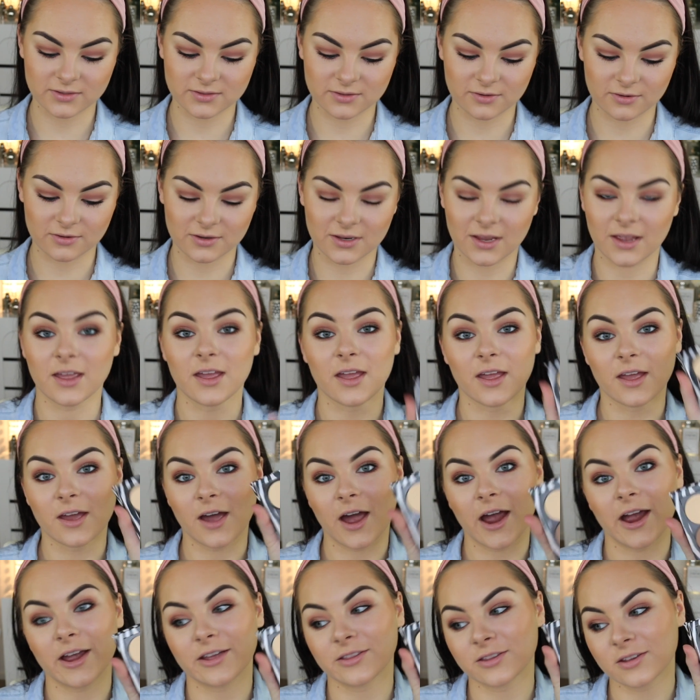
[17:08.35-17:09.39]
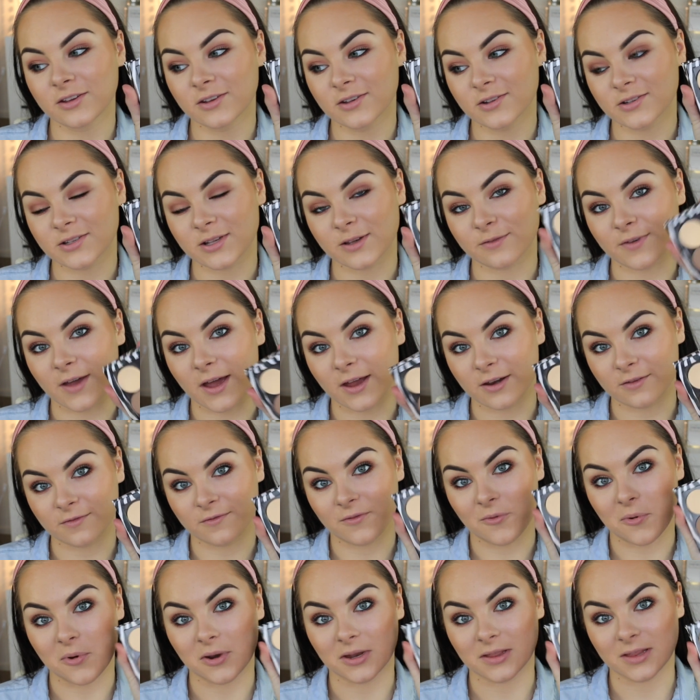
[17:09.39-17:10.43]
So yeah, I only use Havana,
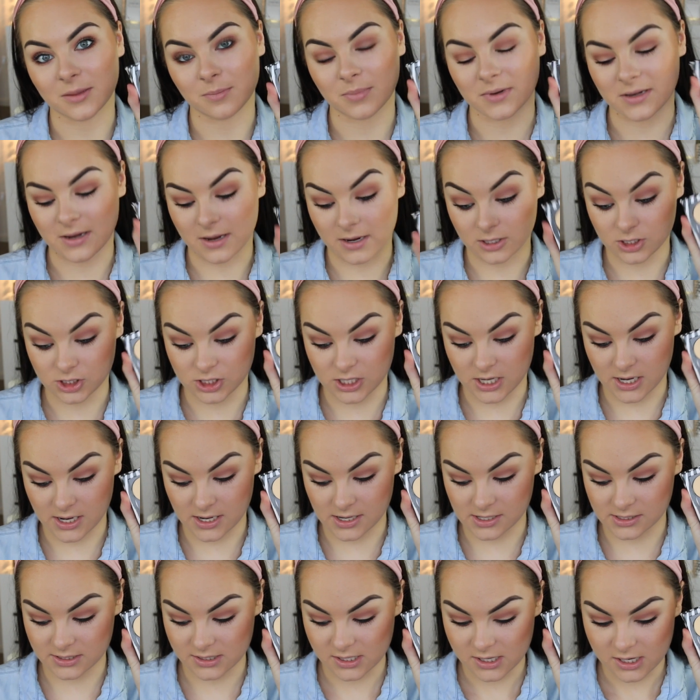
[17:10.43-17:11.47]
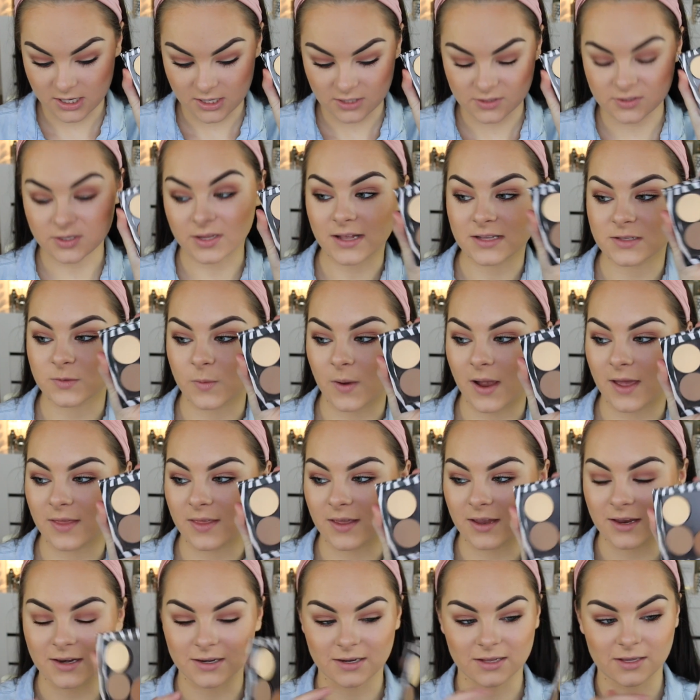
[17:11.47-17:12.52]
Fawn and the banana shade. So that's why
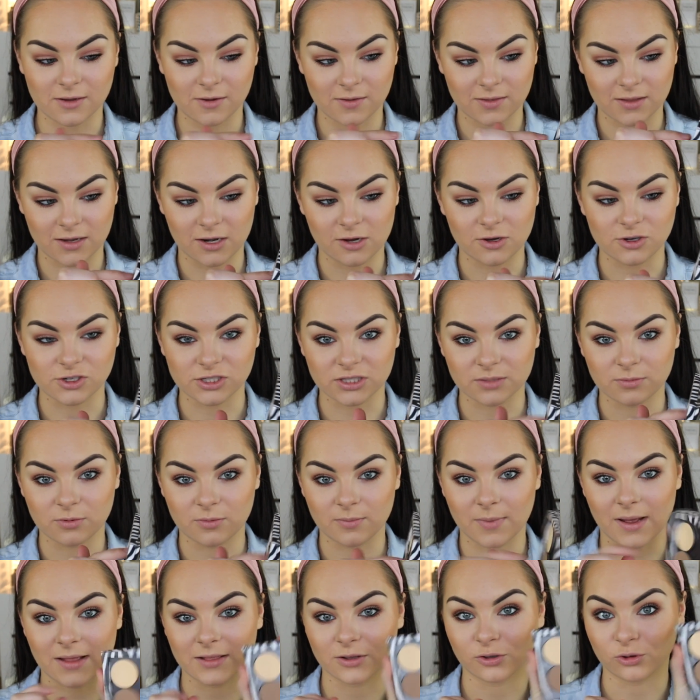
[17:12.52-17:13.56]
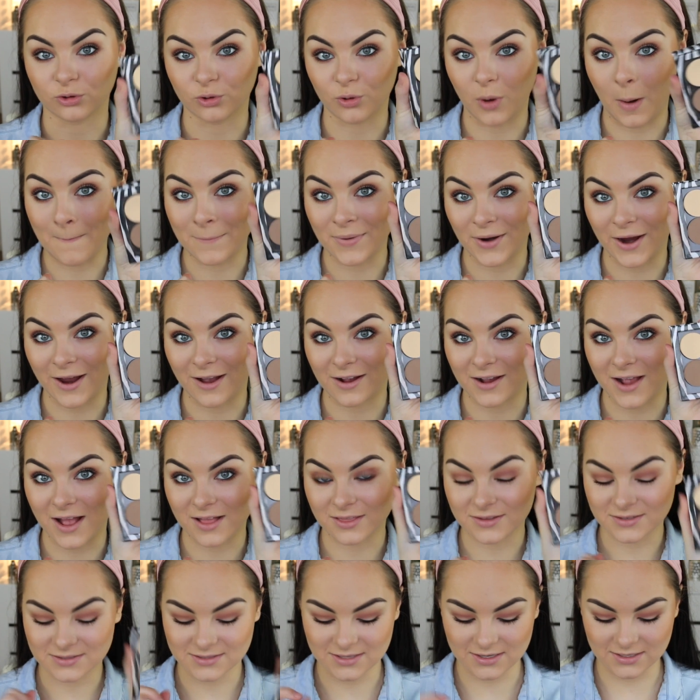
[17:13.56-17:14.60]
they're in here, and then I usually put my little brow
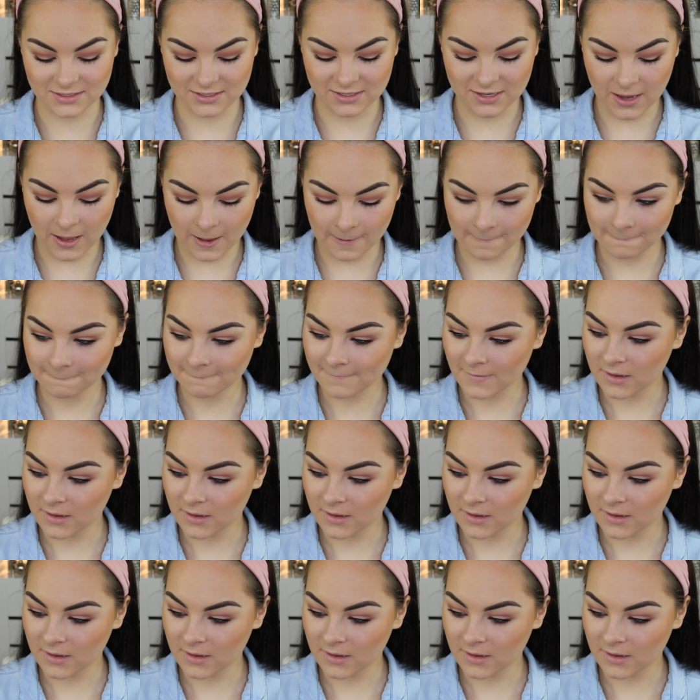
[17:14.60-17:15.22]
colours in here.